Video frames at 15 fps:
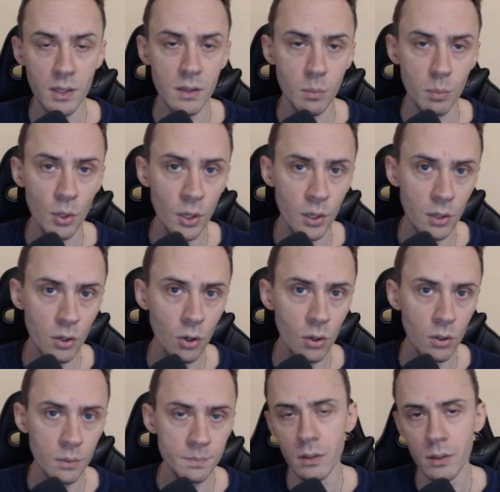the
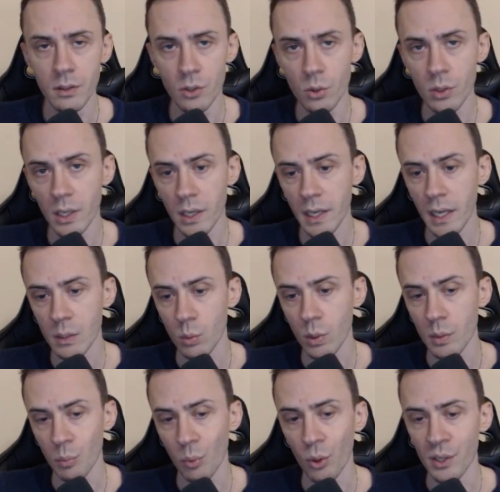protocol, you're gonna get
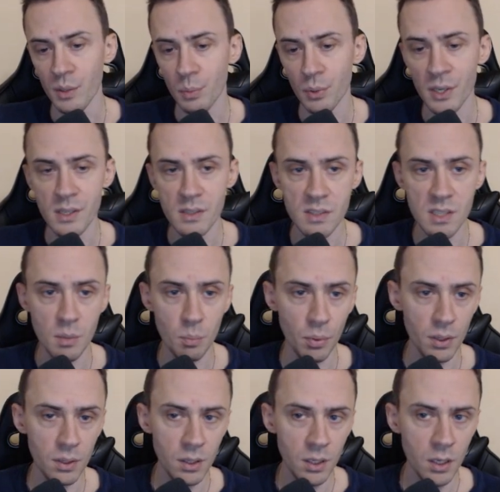1 point. Pretty
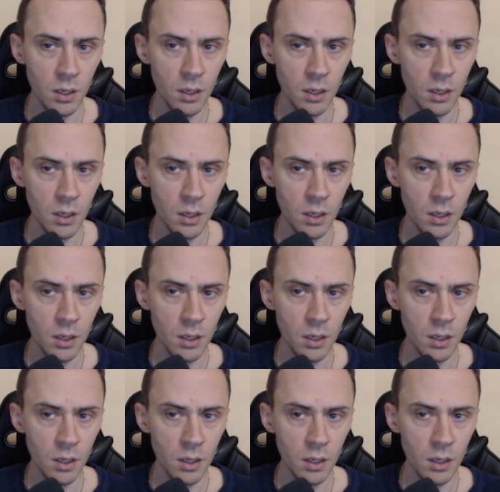simple.